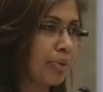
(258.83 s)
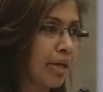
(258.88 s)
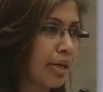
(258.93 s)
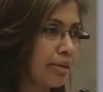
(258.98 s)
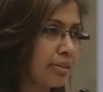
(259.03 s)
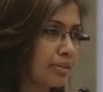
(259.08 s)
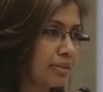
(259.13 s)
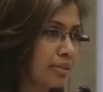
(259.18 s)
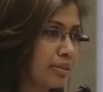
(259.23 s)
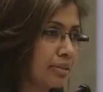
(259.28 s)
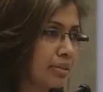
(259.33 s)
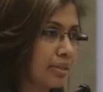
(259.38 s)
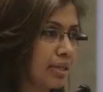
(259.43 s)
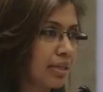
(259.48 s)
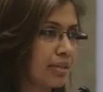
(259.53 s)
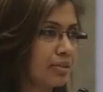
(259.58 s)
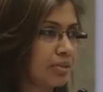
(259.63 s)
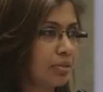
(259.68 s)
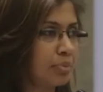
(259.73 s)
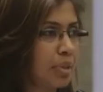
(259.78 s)
parents and
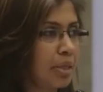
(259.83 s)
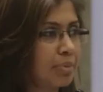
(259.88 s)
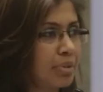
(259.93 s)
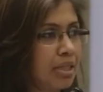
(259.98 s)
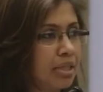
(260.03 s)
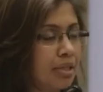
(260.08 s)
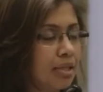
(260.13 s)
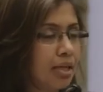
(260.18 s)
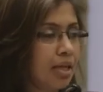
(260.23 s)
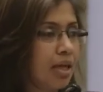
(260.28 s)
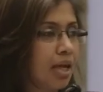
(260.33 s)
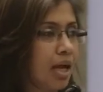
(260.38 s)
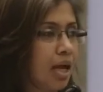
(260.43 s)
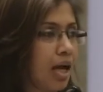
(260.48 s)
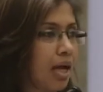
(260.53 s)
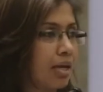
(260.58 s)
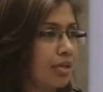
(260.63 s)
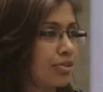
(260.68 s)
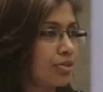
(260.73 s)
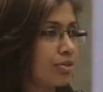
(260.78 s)
said, you know, maybe
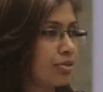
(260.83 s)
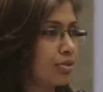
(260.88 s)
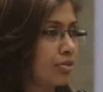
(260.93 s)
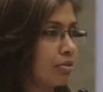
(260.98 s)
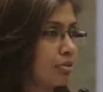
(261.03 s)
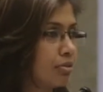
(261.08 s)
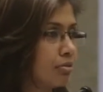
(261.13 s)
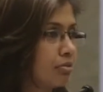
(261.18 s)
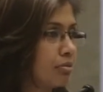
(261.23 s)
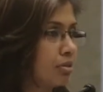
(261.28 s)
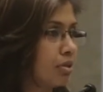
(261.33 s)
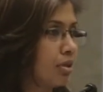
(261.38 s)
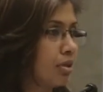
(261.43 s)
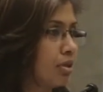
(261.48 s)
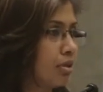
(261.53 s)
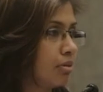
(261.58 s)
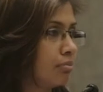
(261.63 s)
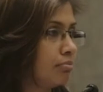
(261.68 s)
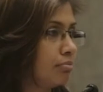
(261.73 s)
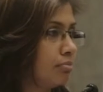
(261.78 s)
I should
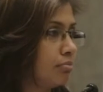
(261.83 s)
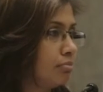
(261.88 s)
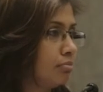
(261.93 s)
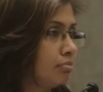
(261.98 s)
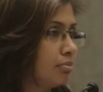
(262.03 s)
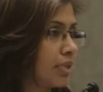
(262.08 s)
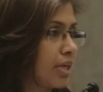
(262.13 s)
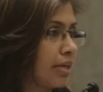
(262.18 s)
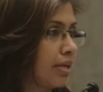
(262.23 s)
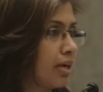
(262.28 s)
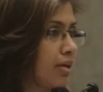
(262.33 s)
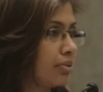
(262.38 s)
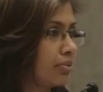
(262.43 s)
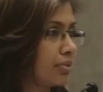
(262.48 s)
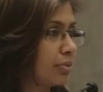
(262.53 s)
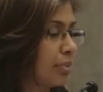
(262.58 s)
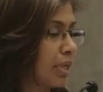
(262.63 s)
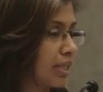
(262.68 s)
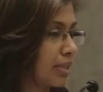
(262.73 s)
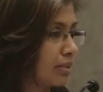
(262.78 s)
get out
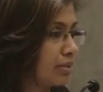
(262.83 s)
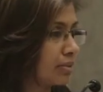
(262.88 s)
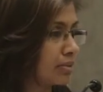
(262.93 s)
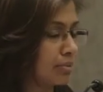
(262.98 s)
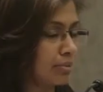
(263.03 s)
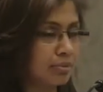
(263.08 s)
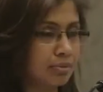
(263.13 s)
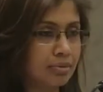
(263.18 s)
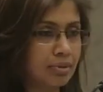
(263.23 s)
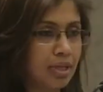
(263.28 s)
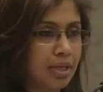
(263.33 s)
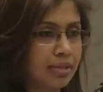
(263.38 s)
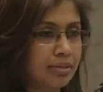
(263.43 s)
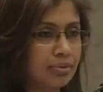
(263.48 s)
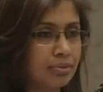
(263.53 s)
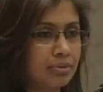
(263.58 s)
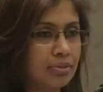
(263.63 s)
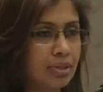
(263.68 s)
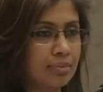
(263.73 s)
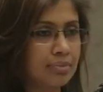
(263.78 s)
of the medical school
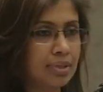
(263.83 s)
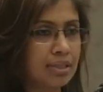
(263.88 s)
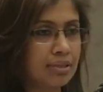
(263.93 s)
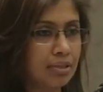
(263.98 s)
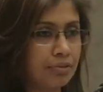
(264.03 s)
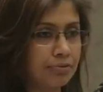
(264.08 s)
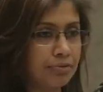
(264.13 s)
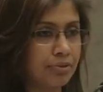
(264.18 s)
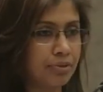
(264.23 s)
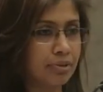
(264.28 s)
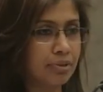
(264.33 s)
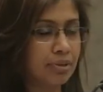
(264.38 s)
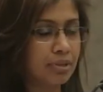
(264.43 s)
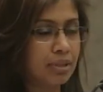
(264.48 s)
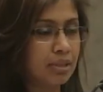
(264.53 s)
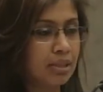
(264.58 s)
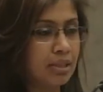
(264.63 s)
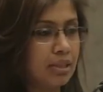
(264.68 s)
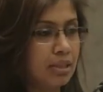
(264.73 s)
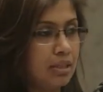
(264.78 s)
and do something different.
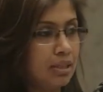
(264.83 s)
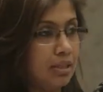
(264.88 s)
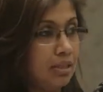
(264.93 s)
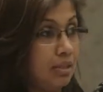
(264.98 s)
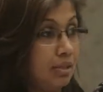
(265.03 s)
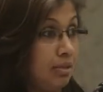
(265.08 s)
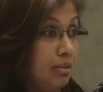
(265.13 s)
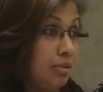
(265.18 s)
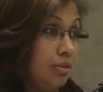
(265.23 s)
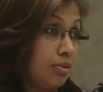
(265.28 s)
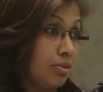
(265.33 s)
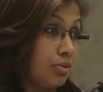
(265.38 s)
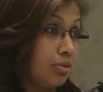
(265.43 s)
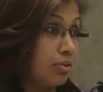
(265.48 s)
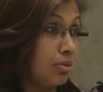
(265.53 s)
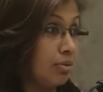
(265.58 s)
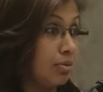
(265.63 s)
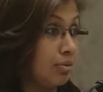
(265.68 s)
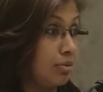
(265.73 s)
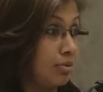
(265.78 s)

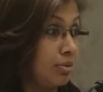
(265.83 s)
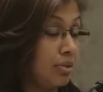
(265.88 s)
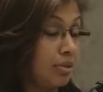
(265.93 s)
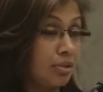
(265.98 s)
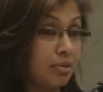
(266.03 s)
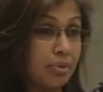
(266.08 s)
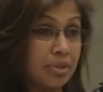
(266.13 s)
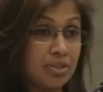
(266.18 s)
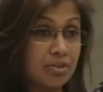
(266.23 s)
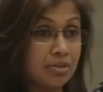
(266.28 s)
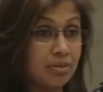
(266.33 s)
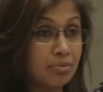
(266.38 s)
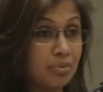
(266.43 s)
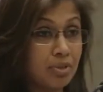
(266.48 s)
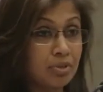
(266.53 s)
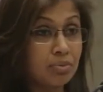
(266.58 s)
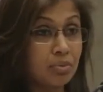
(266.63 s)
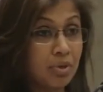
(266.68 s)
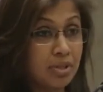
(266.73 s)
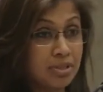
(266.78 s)
So the question
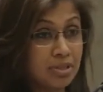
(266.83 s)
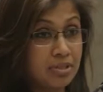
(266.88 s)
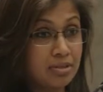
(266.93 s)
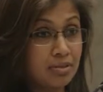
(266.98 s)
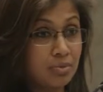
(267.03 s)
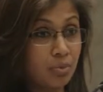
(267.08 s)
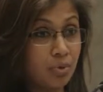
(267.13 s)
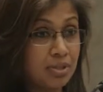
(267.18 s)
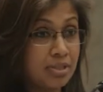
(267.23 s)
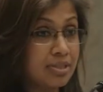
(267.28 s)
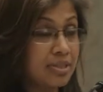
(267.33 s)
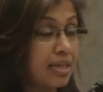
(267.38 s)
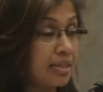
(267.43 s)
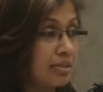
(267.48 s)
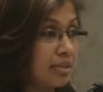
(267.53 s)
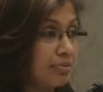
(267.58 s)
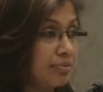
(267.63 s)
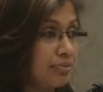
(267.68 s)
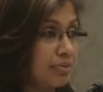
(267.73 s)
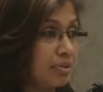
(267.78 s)
was, what's
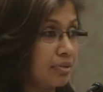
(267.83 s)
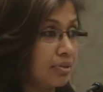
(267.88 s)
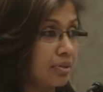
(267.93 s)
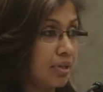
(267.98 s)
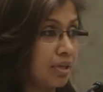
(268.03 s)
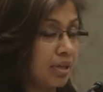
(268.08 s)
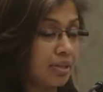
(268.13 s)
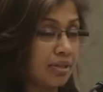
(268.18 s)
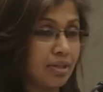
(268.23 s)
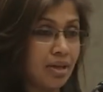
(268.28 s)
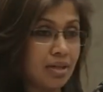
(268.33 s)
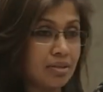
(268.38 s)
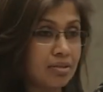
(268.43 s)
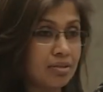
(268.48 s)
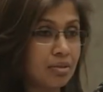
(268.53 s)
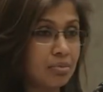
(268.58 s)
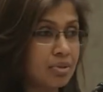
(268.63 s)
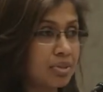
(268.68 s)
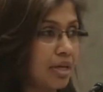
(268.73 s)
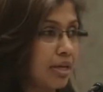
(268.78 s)
that different? And the
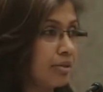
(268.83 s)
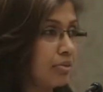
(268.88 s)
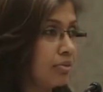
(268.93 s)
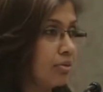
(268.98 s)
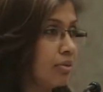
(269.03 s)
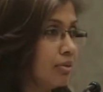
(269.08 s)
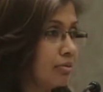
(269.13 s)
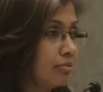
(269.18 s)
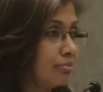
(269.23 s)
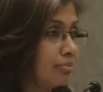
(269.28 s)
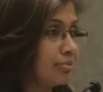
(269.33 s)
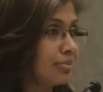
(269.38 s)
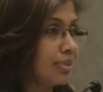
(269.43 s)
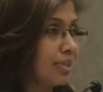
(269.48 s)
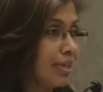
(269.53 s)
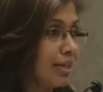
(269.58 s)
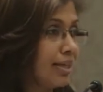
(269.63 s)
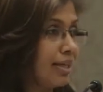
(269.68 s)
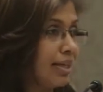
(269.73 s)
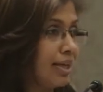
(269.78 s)
answer was, I don't know.
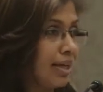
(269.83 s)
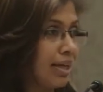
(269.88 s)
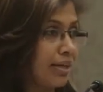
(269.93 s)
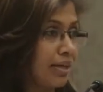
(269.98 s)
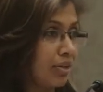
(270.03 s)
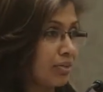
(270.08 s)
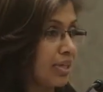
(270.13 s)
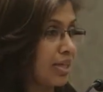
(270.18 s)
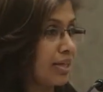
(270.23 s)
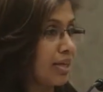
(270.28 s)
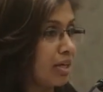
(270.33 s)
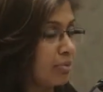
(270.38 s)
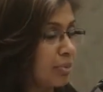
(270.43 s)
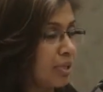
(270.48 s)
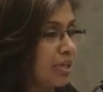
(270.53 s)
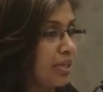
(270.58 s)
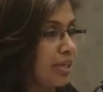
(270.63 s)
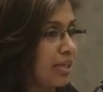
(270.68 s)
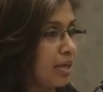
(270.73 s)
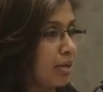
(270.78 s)
And now that can't
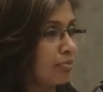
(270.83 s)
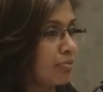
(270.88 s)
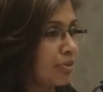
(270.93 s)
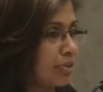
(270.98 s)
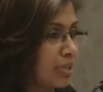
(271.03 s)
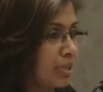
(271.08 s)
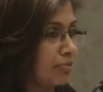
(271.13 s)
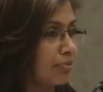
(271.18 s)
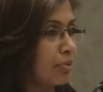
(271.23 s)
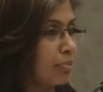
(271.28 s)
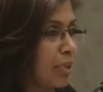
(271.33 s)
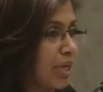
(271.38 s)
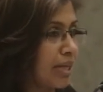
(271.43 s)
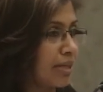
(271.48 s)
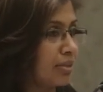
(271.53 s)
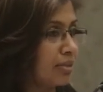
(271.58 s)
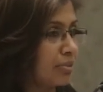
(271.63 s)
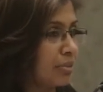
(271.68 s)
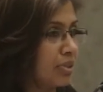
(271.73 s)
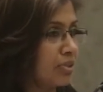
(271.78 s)
be really comforting for
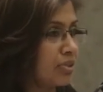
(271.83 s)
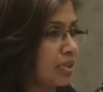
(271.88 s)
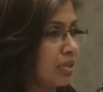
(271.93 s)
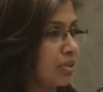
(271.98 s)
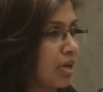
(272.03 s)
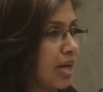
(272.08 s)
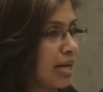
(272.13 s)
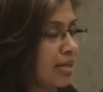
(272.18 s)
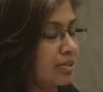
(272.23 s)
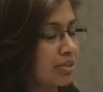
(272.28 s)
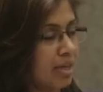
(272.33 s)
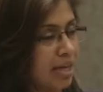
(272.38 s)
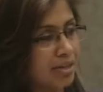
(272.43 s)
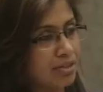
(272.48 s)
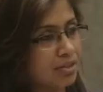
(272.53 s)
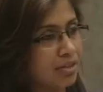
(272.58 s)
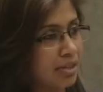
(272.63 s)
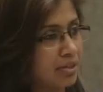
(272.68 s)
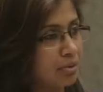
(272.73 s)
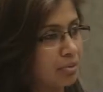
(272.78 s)
parents when you say, oh, I
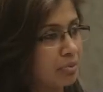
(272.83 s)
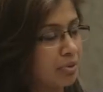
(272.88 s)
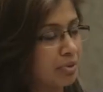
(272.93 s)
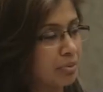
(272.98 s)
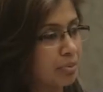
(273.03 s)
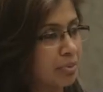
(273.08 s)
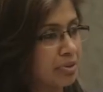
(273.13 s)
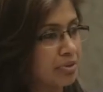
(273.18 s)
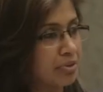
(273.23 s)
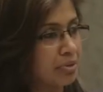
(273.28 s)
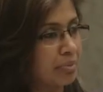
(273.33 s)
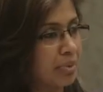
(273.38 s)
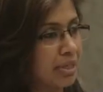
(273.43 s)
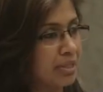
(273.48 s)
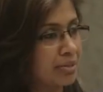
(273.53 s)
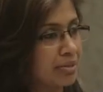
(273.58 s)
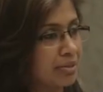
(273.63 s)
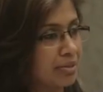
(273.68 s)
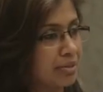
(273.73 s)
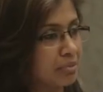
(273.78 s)
don't want to pursue
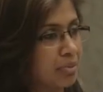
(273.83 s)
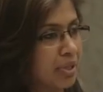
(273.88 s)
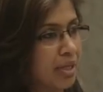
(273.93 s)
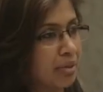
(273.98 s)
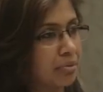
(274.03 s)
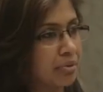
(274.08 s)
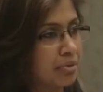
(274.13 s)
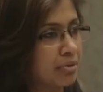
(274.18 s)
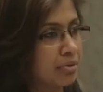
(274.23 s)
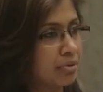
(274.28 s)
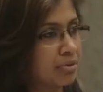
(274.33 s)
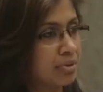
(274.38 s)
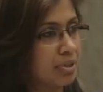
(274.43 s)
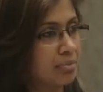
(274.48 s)
medicine, but I want to do